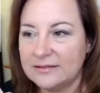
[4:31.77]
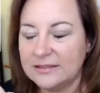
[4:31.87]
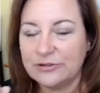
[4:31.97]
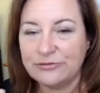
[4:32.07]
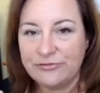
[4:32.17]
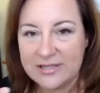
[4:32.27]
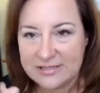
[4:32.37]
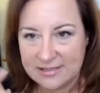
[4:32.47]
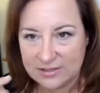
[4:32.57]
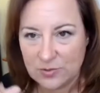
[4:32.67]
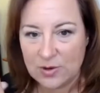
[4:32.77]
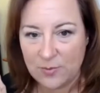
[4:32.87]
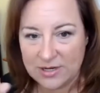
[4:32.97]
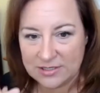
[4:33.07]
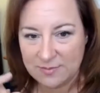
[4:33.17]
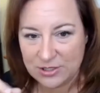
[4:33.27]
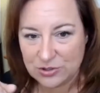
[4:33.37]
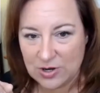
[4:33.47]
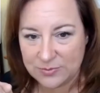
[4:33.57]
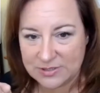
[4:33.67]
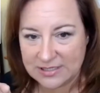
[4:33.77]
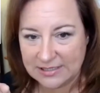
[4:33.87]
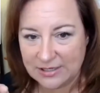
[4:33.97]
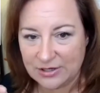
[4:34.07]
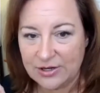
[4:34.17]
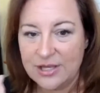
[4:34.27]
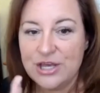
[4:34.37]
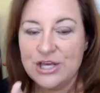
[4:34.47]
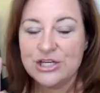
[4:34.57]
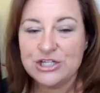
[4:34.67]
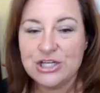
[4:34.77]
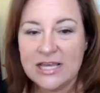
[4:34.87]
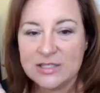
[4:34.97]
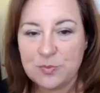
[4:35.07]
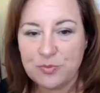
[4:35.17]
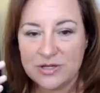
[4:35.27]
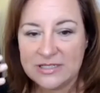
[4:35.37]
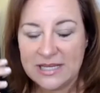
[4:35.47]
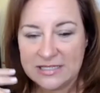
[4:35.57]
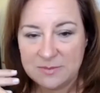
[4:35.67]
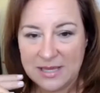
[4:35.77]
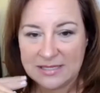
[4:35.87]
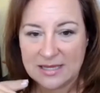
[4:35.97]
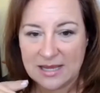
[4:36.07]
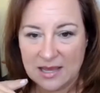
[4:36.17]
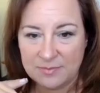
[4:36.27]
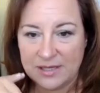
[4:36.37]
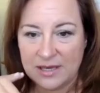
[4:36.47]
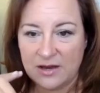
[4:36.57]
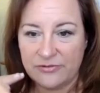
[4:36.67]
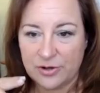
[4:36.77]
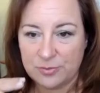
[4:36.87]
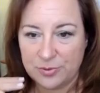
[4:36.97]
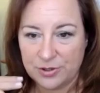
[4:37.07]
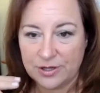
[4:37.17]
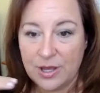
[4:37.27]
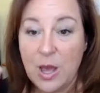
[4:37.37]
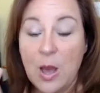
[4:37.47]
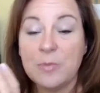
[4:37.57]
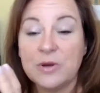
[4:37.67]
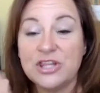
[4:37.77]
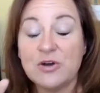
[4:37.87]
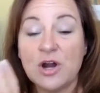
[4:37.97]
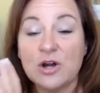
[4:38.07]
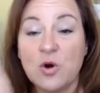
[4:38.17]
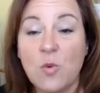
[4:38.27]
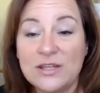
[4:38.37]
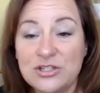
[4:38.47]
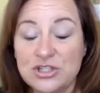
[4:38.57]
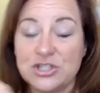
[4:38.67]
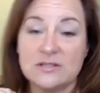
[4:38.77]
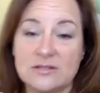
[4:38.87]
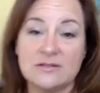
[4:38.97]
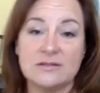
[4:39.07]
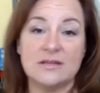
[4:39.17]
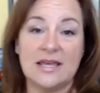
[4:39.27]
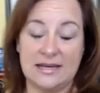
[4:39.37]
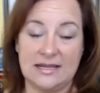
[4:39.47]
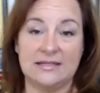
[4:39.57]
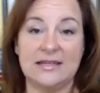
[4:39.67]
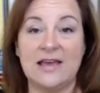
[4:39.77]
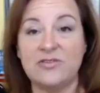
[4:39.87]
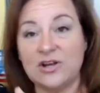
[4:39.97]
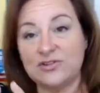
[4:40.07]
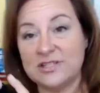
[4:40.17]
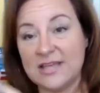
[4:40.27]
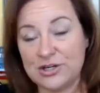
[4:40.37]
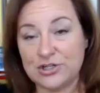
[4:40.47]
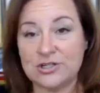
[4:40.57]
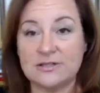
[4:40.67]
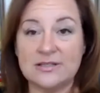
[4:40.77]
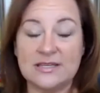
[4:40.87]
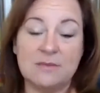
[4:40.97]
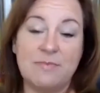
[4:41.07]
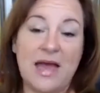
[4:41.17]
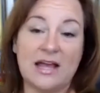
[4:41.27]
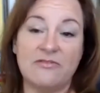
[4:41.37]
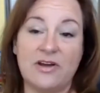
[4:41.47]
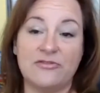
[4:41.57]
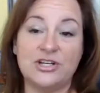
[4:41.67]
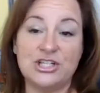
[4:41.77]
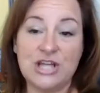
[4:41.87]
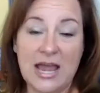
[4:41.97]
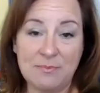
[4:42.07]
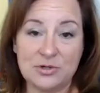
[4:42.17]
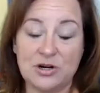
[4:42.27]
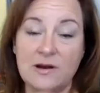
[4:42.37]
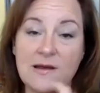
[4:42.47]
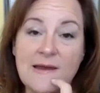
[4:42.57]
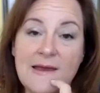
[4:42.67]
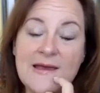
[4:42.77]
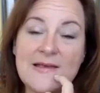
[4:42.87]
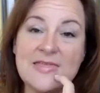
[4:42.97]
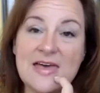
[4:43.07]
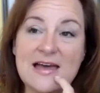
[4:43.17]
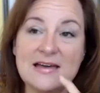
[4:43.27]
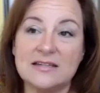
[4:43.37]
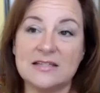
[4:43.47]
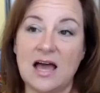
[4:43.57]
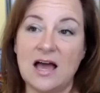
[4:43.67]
little fuzzy, so I wanted to make sure I was clear. She has a print-on-demand copy of her book, but there are questions in it, and there are sections in the back of every chapter that